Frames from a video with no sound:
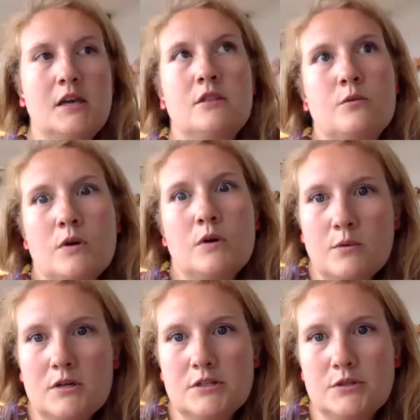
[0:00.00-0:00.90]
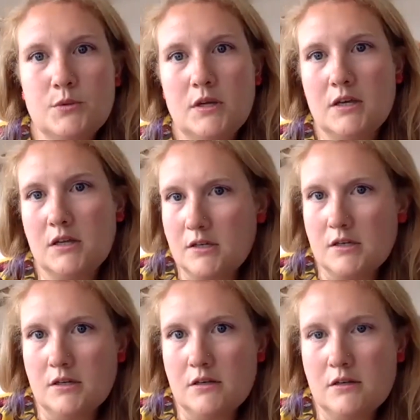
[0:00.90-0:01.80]
in the work we're doing
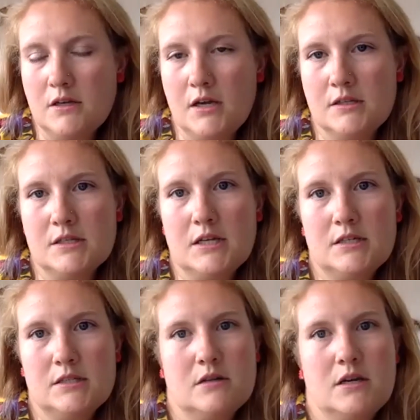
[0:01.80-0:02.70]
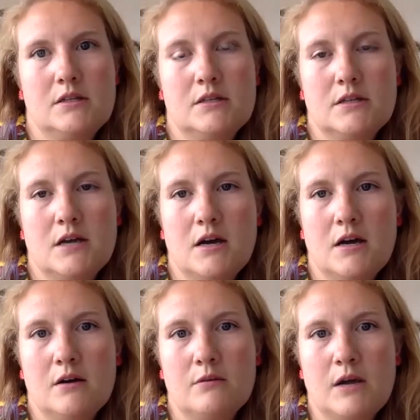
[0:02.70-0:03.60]
in Zlatosland
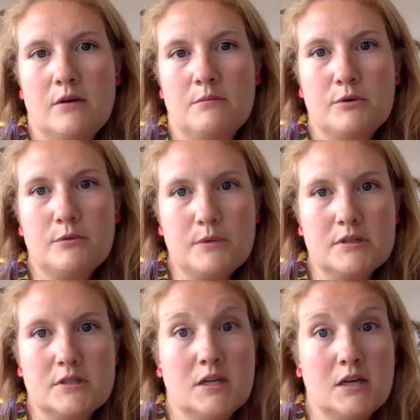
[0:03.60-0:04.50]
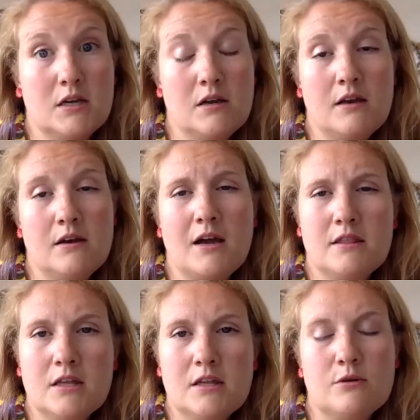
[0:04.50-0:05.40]
around boat building, and I
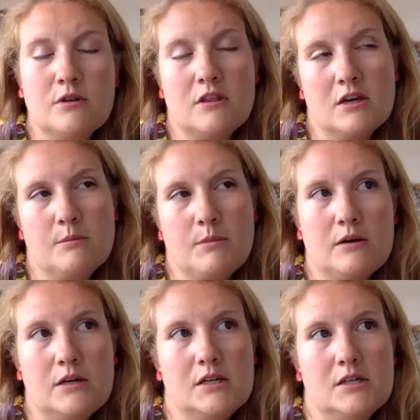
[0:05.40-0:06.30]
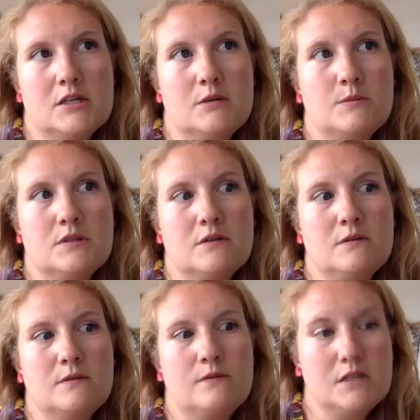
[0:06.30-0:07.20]
think you could think about it in terms
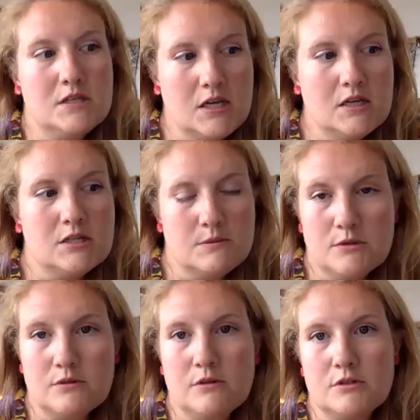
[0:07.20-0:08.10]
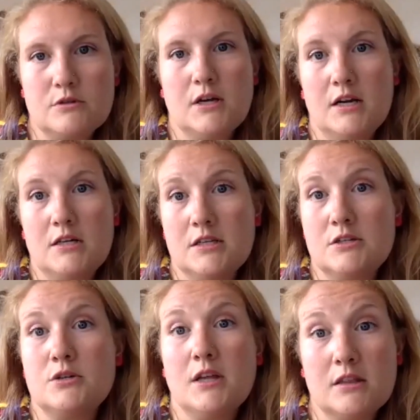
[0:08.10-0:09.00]
of intangible cultural
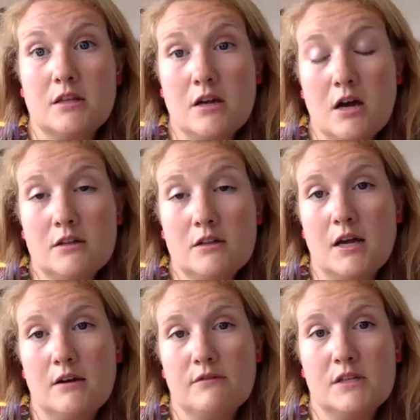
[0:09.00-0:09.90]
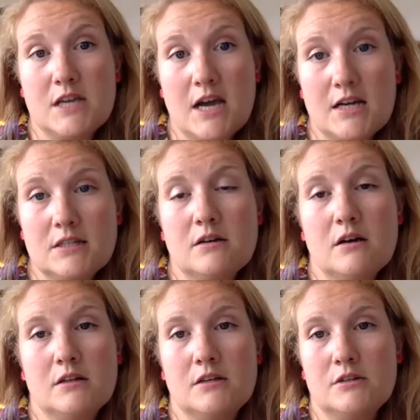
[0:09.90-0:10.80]
heritage, or like the tacit
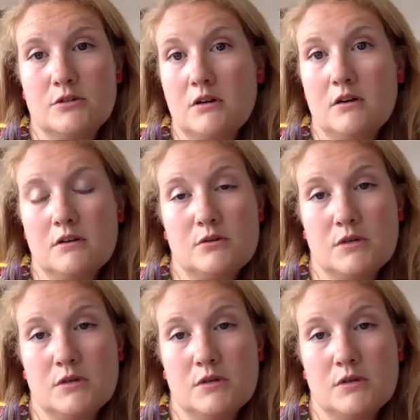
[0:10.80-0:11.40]
knowledge, or